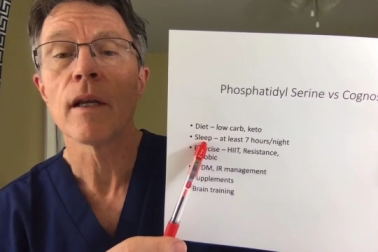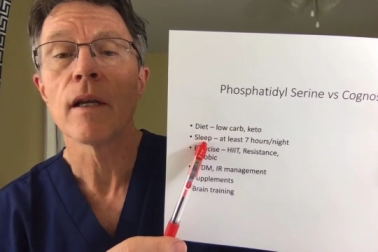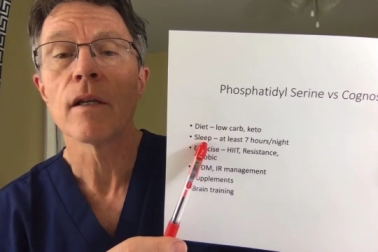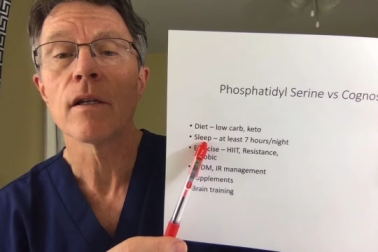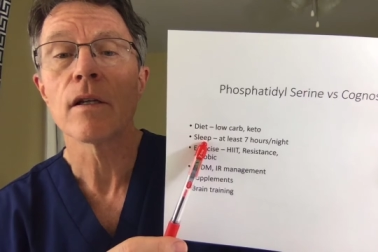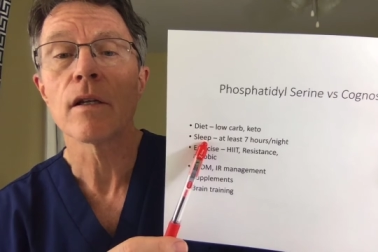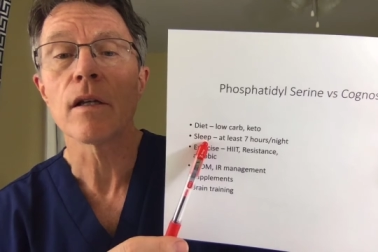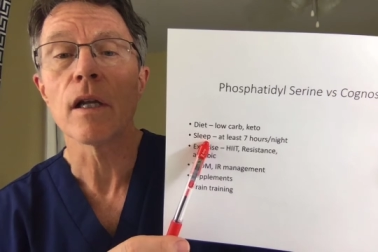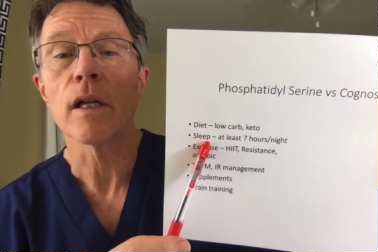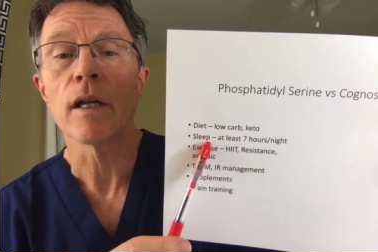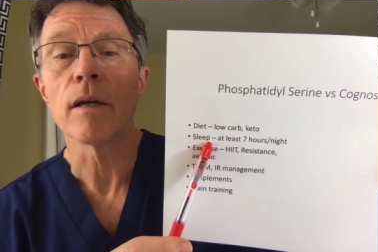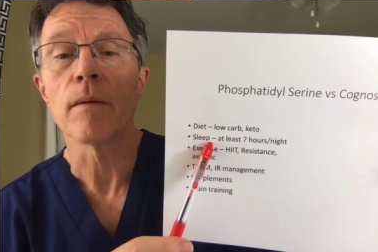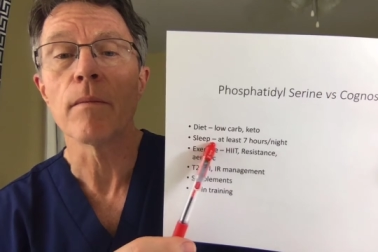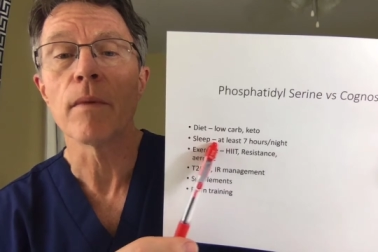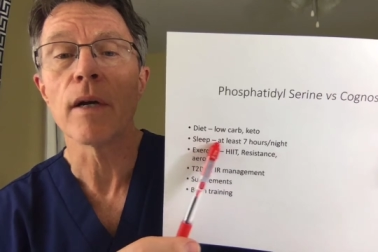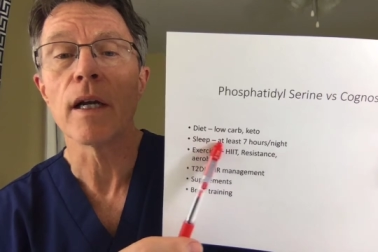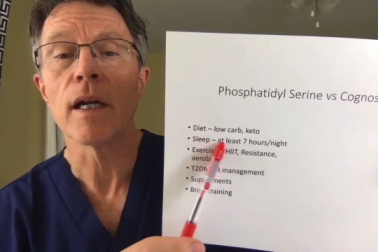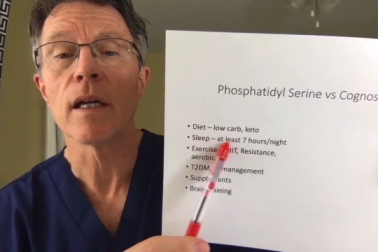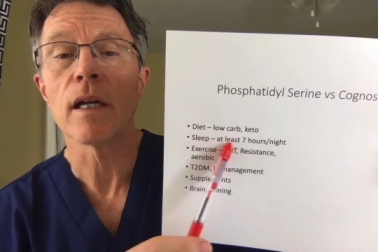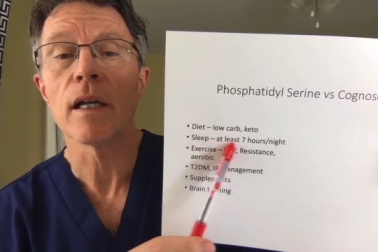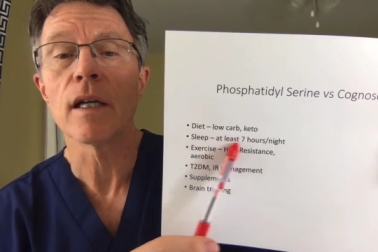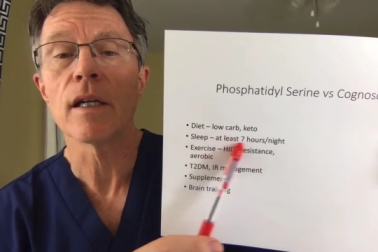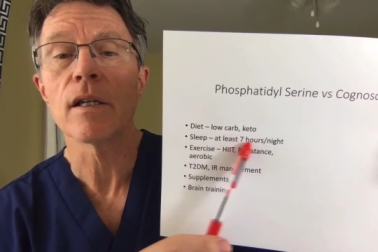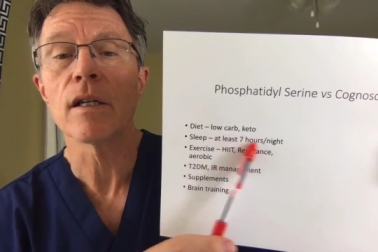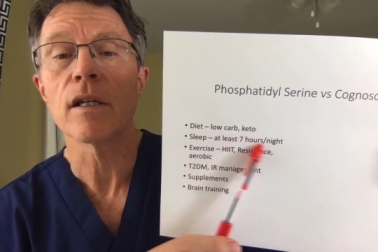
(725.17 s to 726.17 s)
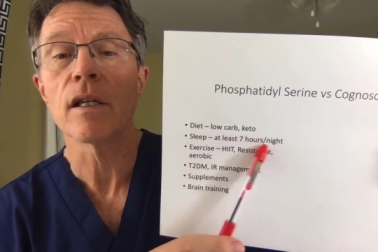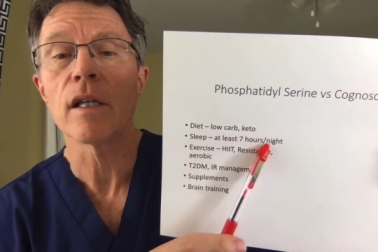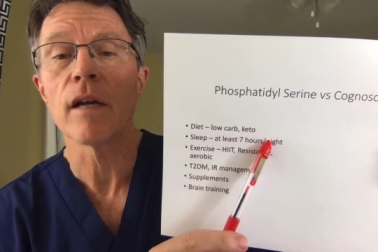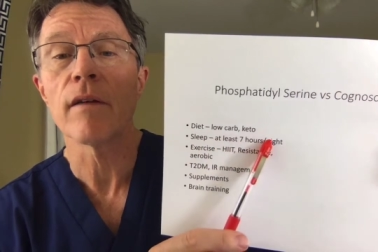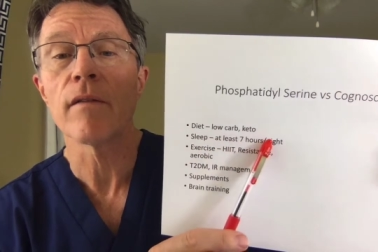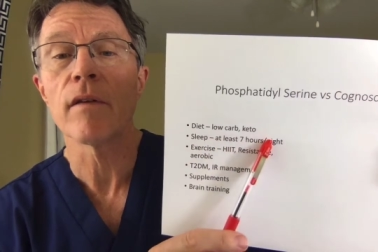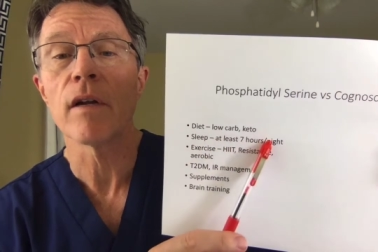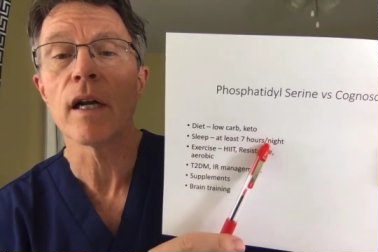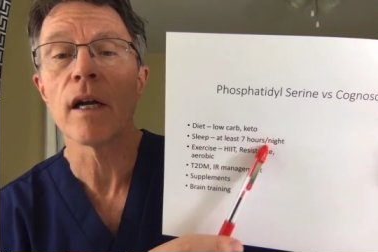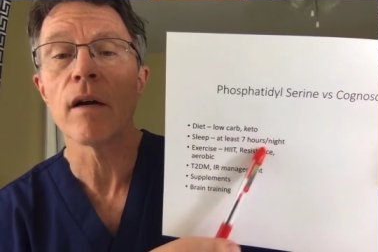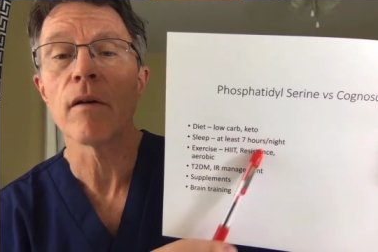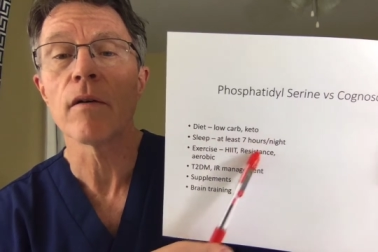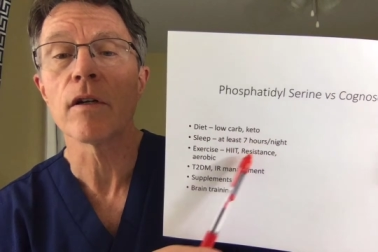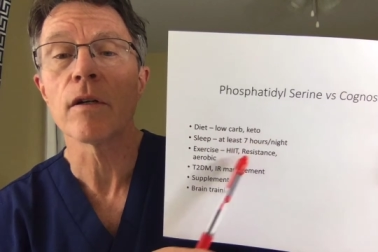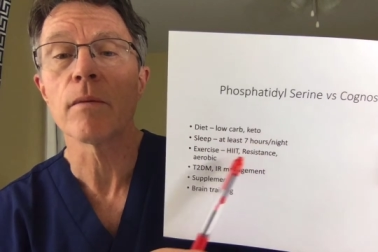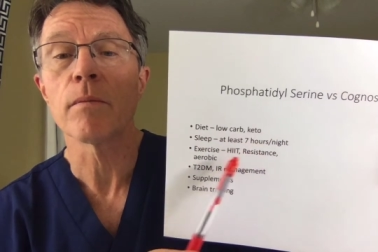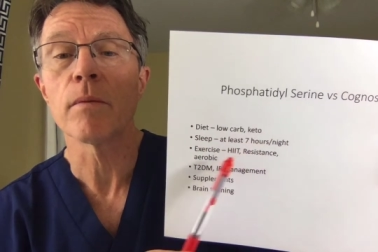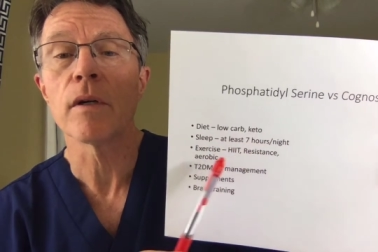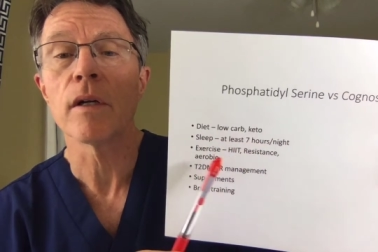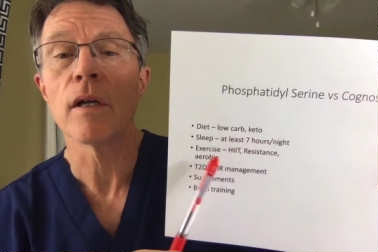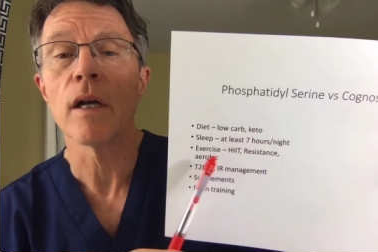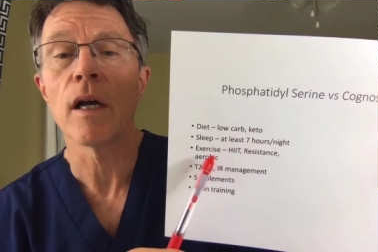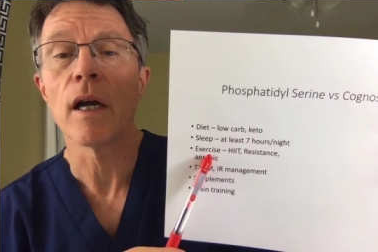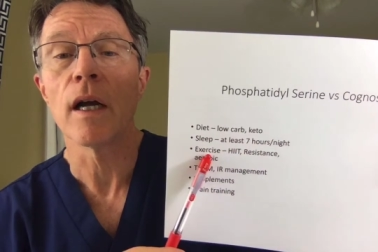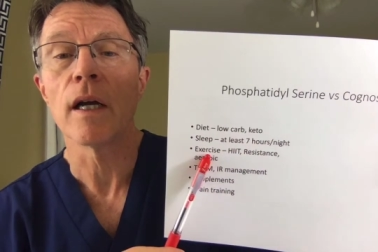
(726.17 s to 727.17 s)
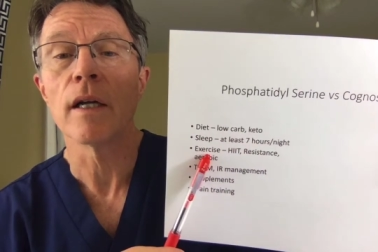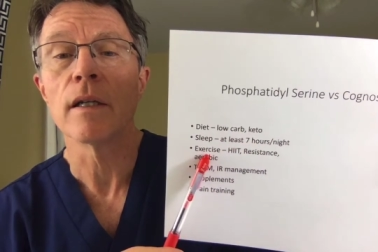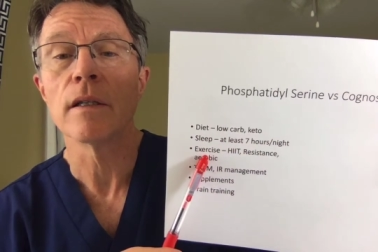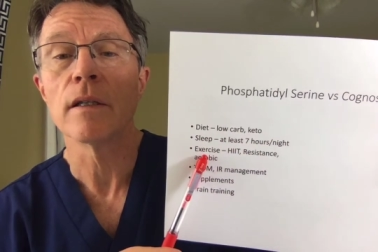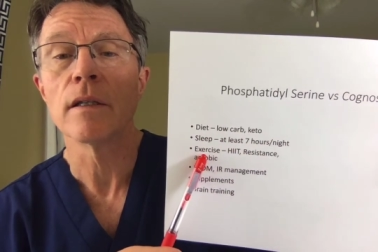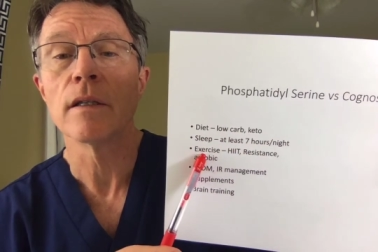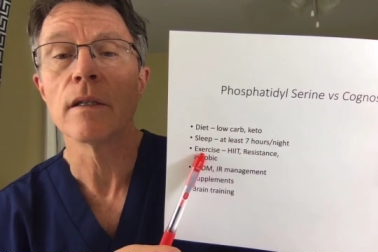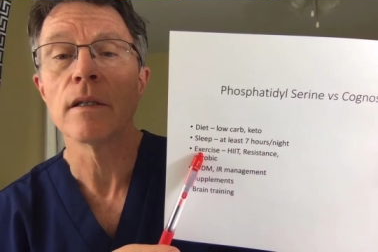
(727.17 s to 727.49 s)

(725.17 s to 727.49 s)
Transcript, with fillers: Sleep at least seven hours per night.